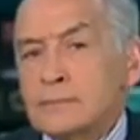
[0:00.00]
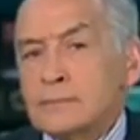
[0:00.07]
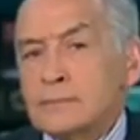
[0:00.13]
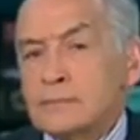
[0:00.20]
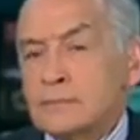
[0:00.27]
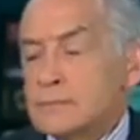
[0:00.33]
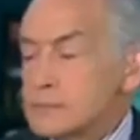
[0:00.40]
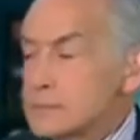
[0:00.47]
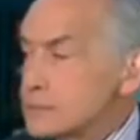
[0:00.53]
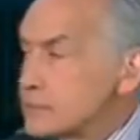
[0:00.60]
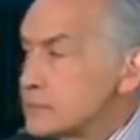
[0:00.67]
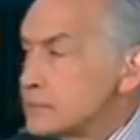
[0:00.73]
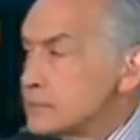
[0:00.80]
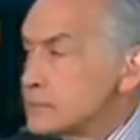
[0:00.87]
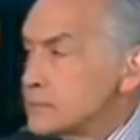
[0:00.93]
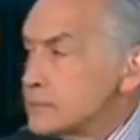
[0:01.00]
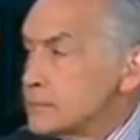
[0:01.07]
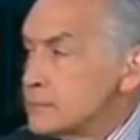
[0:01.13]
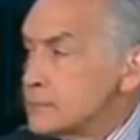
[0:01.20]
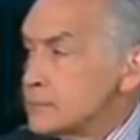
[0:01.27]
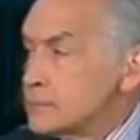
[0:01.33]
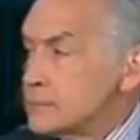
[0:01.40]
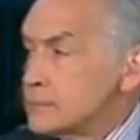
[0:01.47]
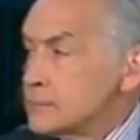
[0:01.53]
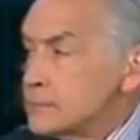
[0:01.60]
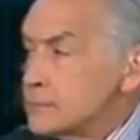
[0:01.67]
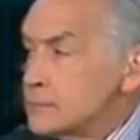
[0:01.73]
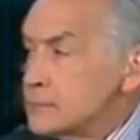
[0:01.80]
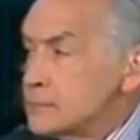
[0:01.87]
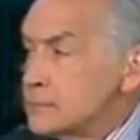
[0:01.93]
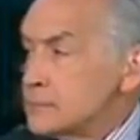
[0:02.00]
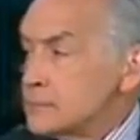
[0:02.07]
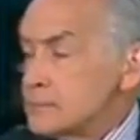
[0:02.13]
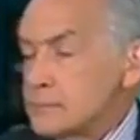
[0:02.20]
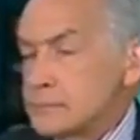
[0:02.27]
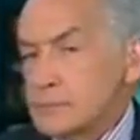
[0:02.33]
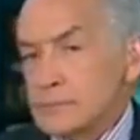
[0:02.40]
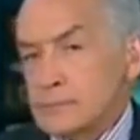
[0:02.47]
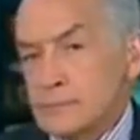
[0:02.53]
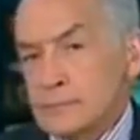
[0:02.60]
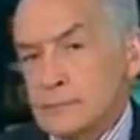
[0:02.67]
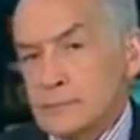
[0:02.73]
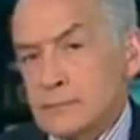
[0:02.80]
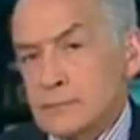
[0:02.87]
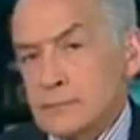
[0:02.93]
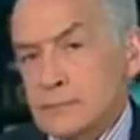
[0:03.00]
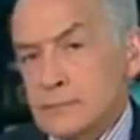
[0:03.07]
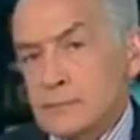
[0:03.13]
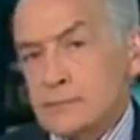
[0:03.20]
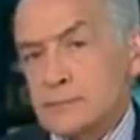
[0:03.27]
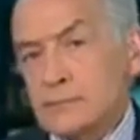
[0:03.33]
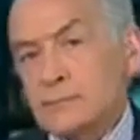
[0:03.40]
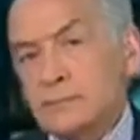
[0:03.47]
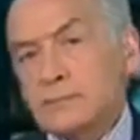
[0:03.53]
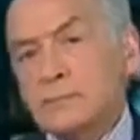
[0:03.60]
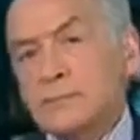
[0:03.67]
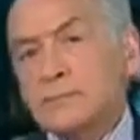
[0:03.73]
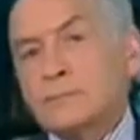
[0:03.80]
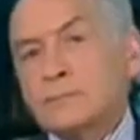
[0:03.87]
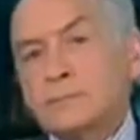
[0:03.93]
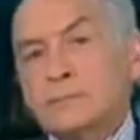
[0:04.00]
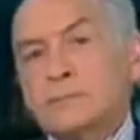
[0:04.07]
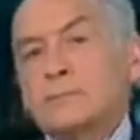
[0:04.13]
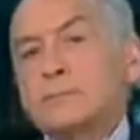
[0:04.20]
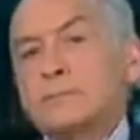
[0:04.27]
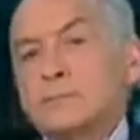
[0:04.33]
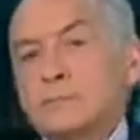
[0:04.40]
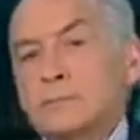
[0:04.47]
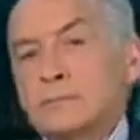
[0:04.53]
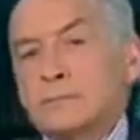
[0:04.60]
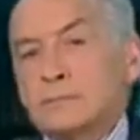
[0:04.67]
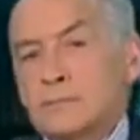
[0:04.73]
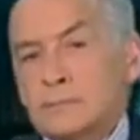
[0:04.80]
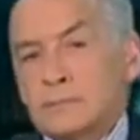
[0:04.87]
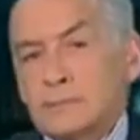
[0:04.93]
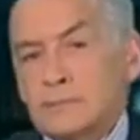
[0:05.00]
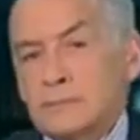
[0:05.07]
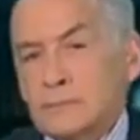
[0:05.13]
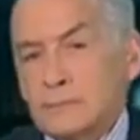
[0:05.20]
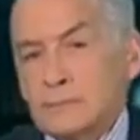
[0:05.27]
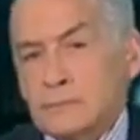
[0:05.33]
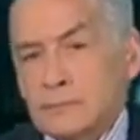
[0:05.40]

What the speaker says: [no speech]